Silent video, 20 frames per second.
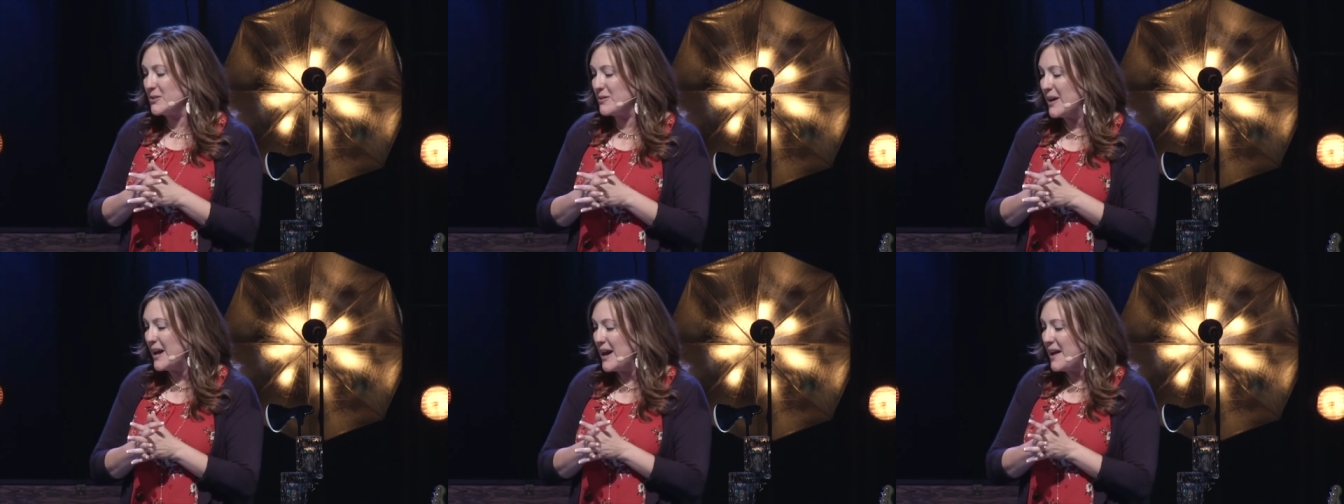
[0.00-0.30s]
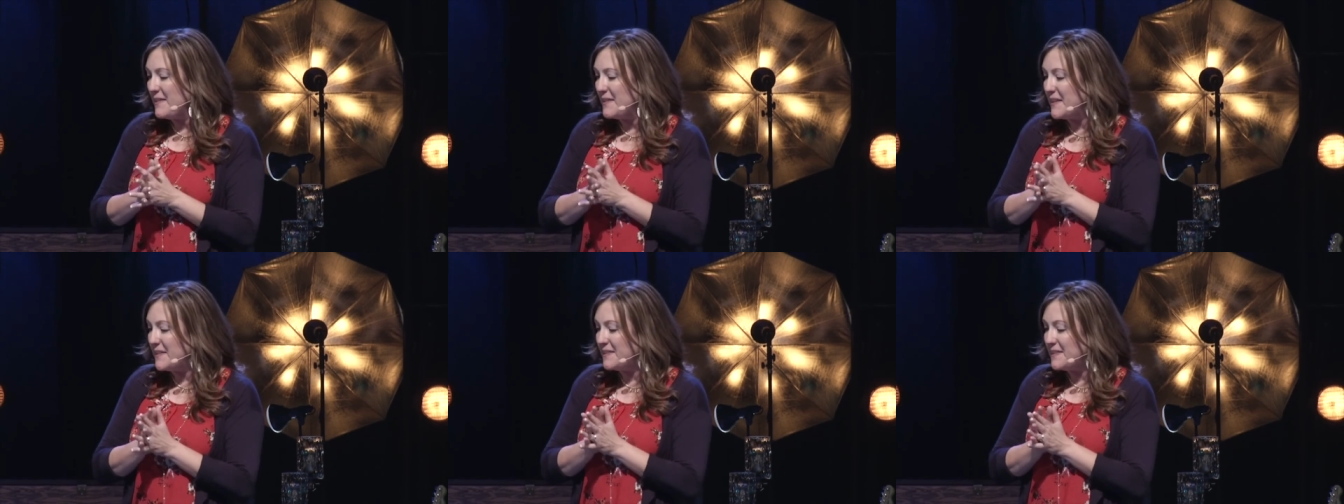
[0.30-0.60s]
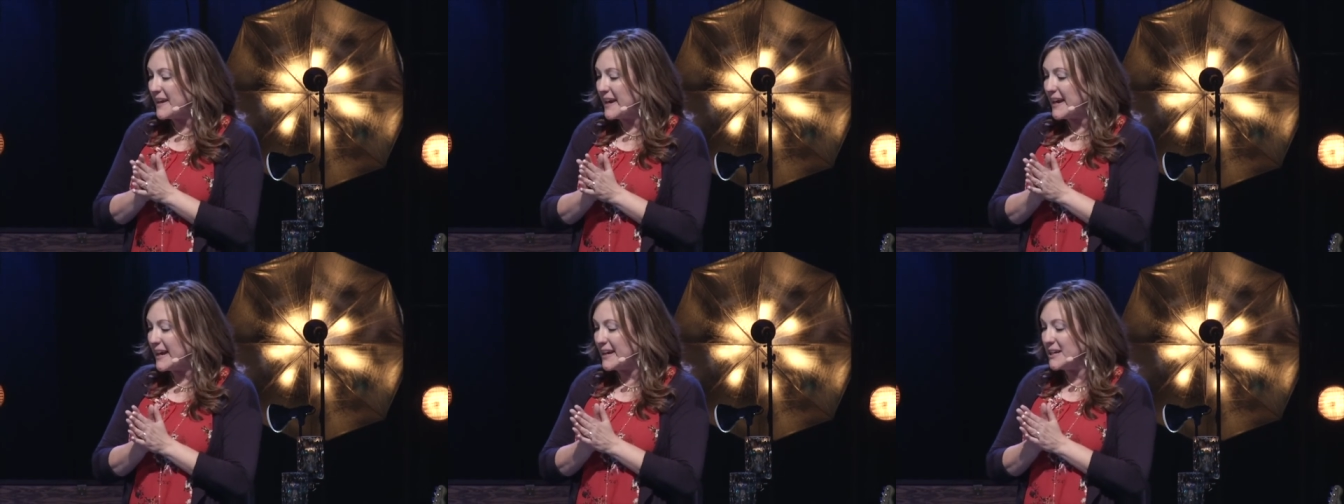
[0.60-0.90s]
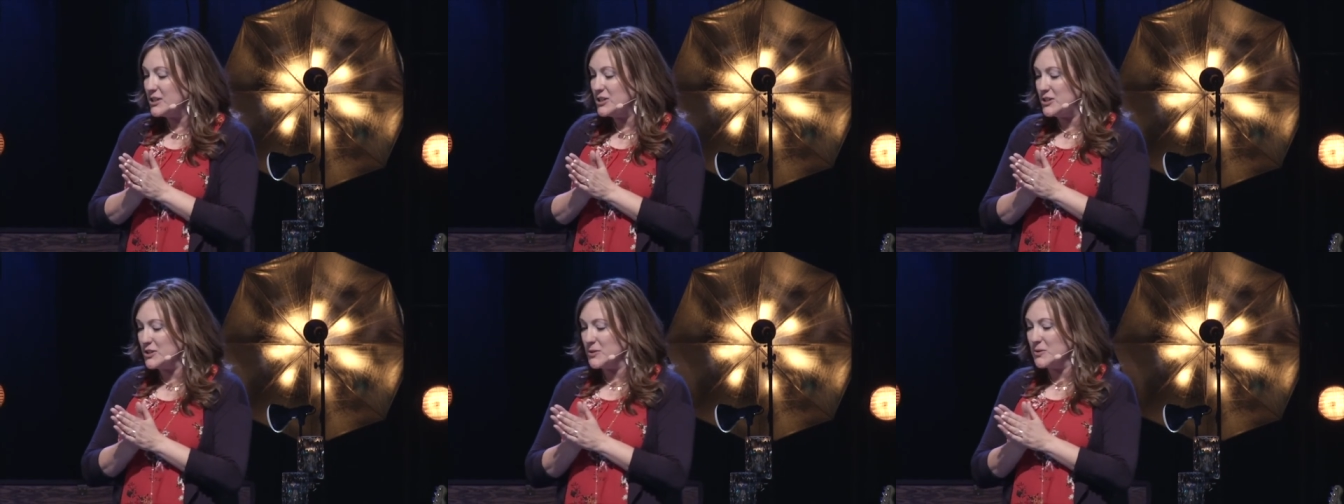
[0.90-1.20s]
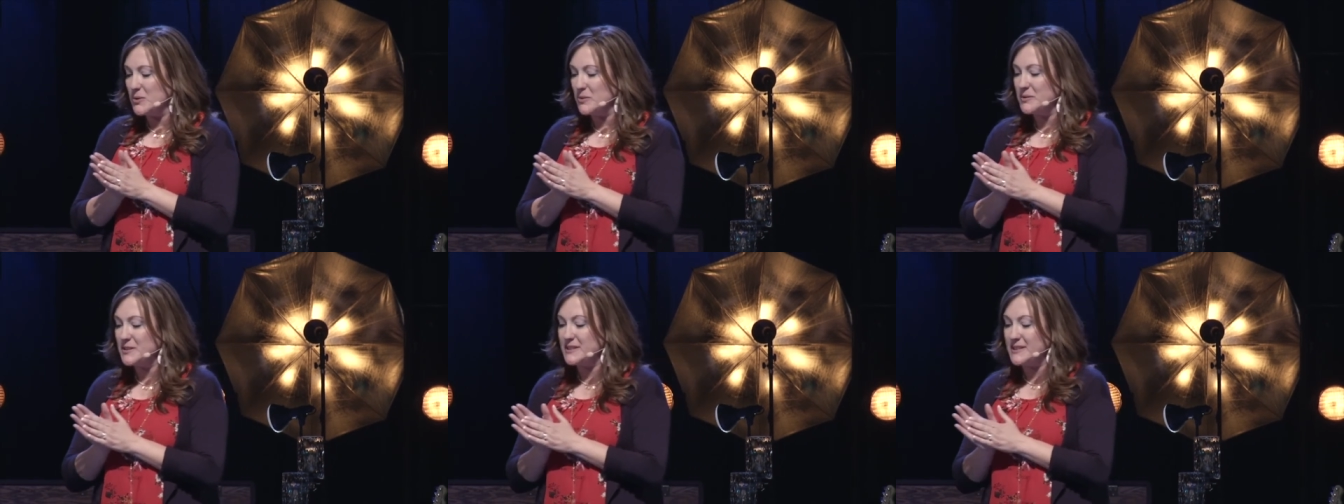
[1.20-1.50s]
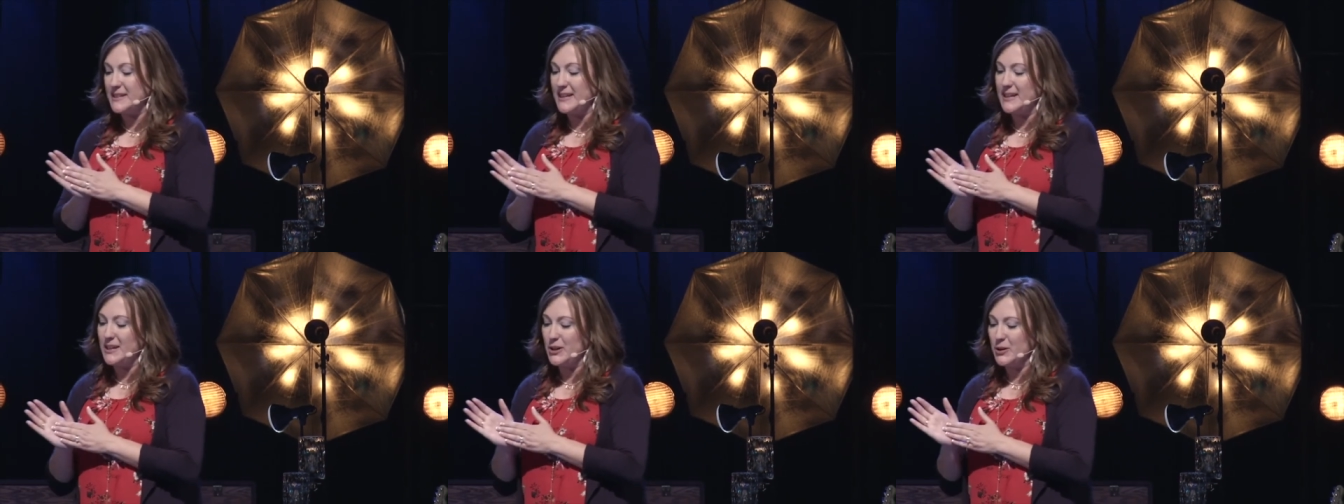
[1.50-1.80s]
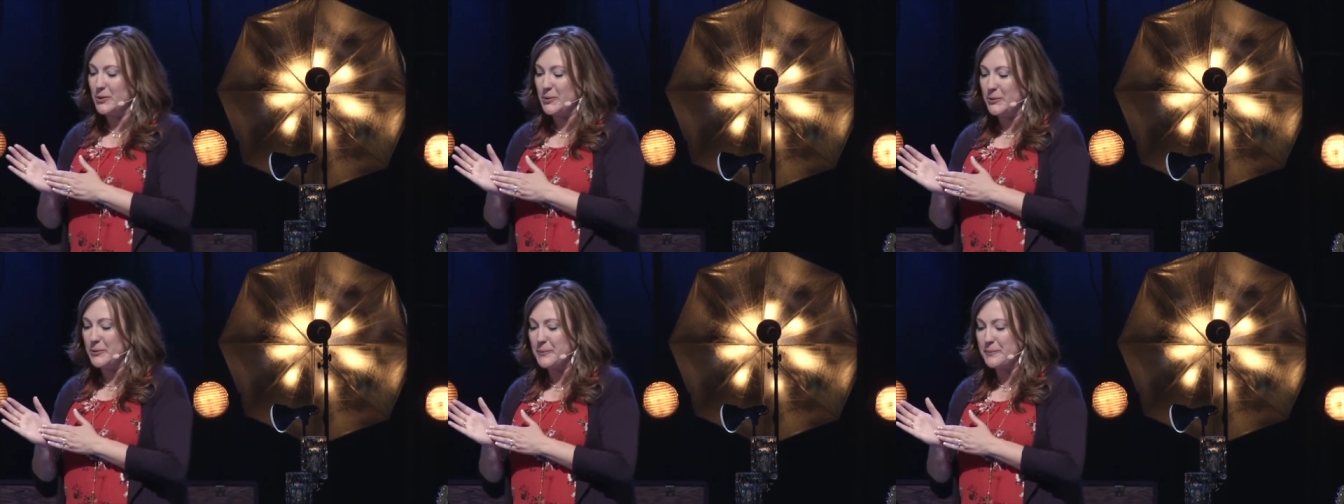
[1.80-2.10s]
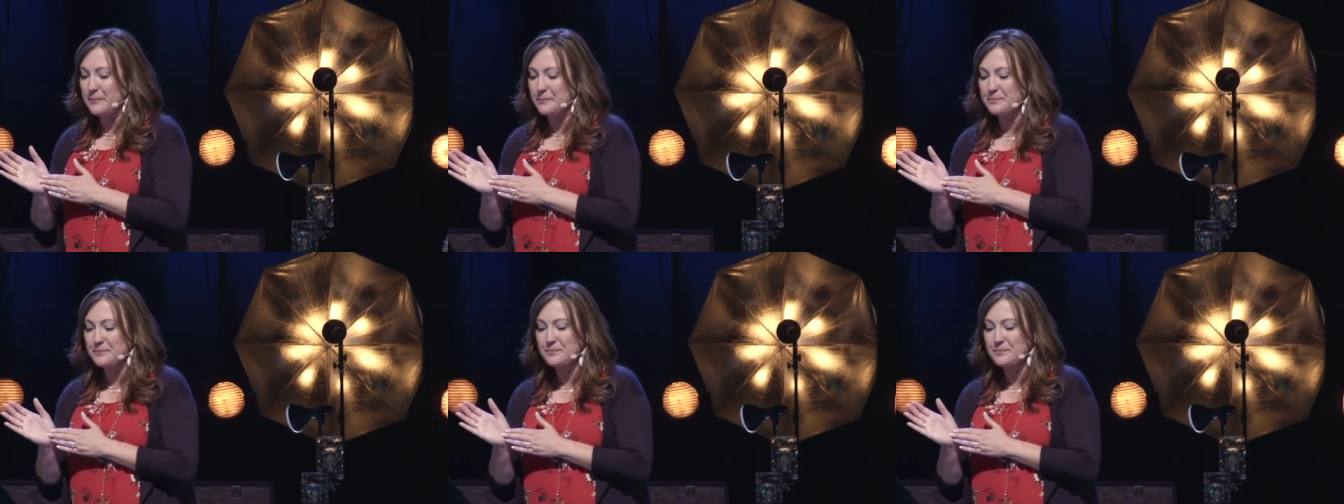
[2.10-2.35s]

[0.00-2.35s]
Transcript: you that they do see you.